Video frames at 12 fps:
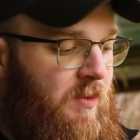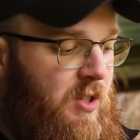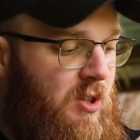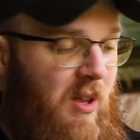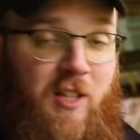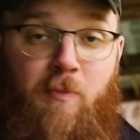
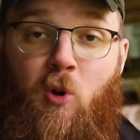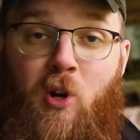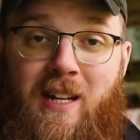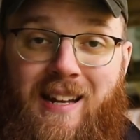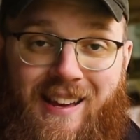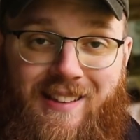So that's
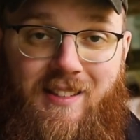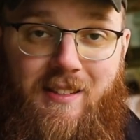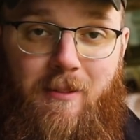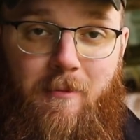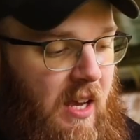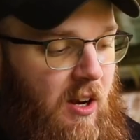pretty
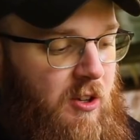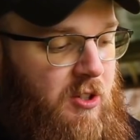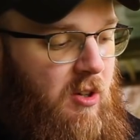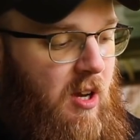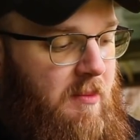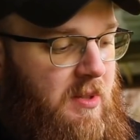nice. It
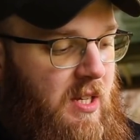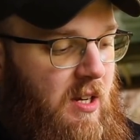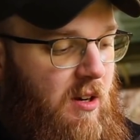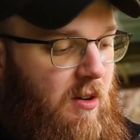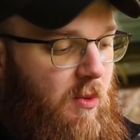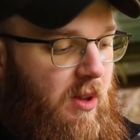also comes
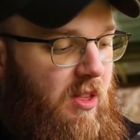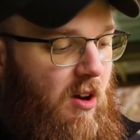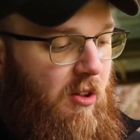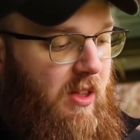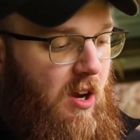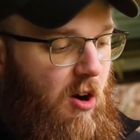here with
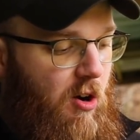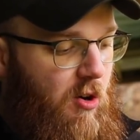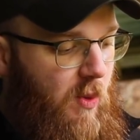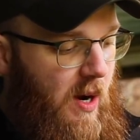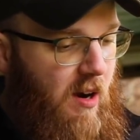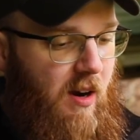all the
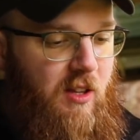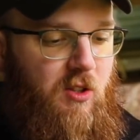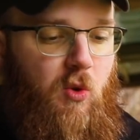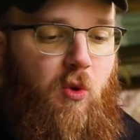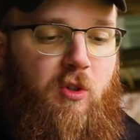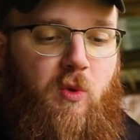hardware
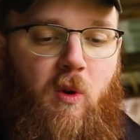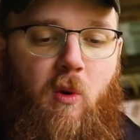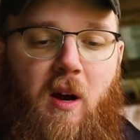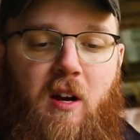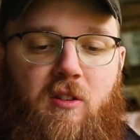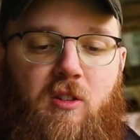and tools
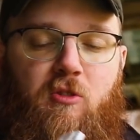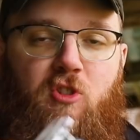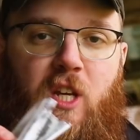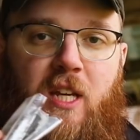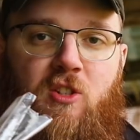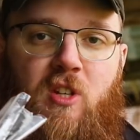required to
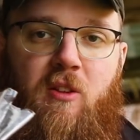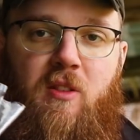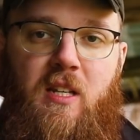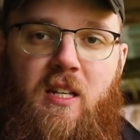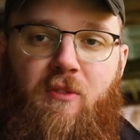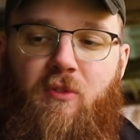change out
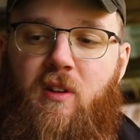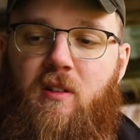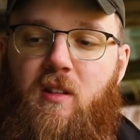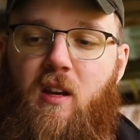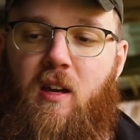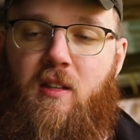the
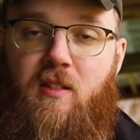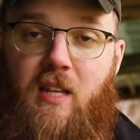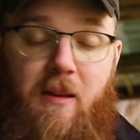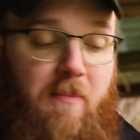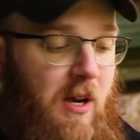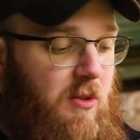different
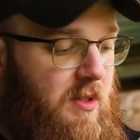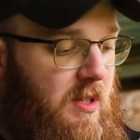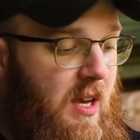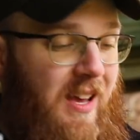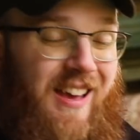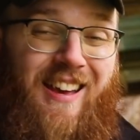sight mounts.
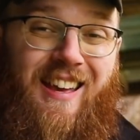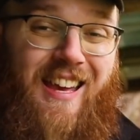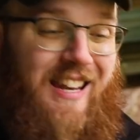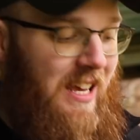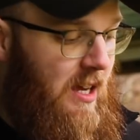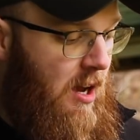
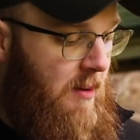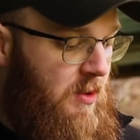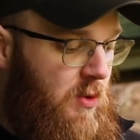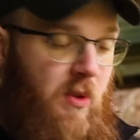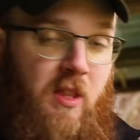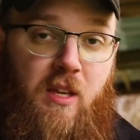Again, it
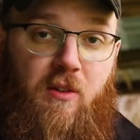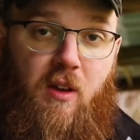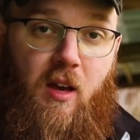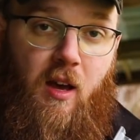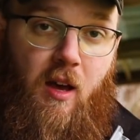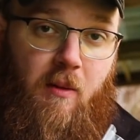comes with
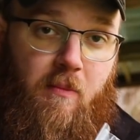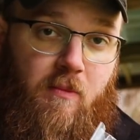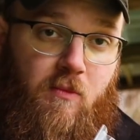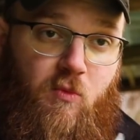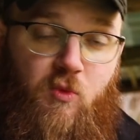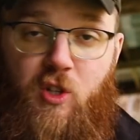the
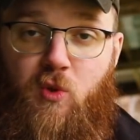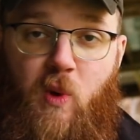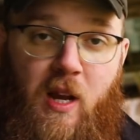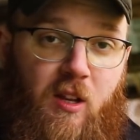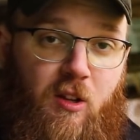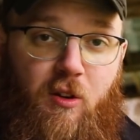just
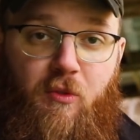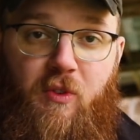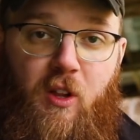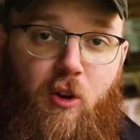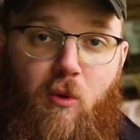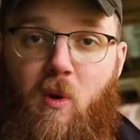regular
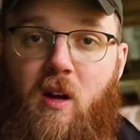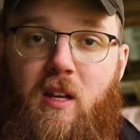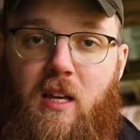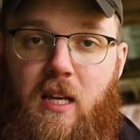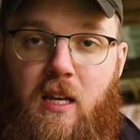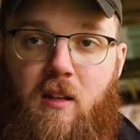filler one
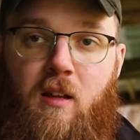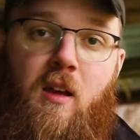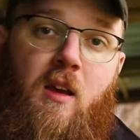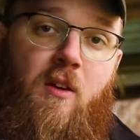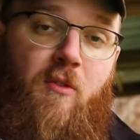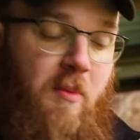in
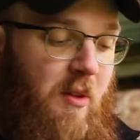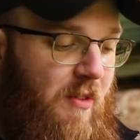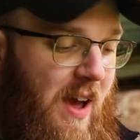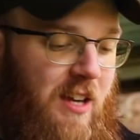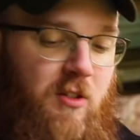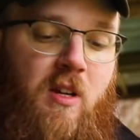from the
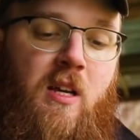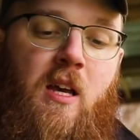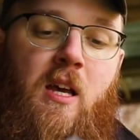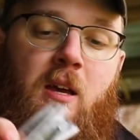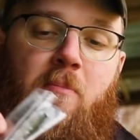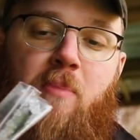factory,
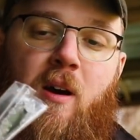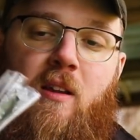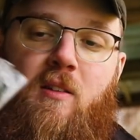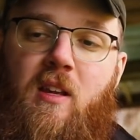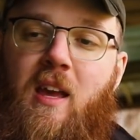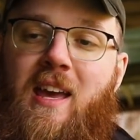
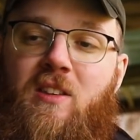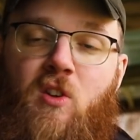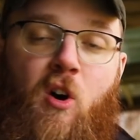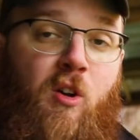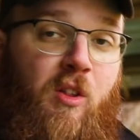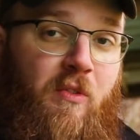but it has
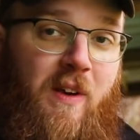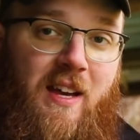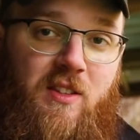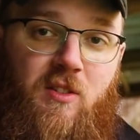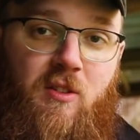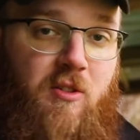all the
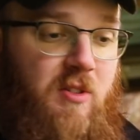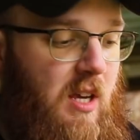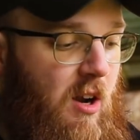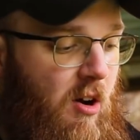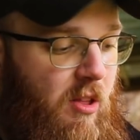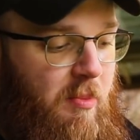fasteners
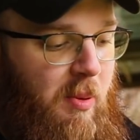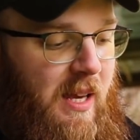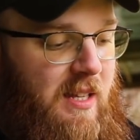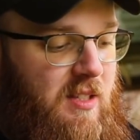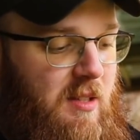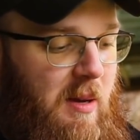and all the
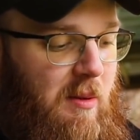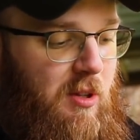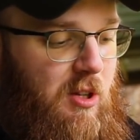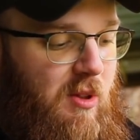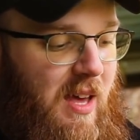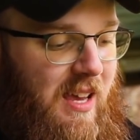plates to be able
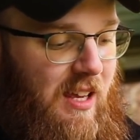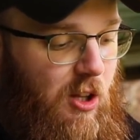to do that,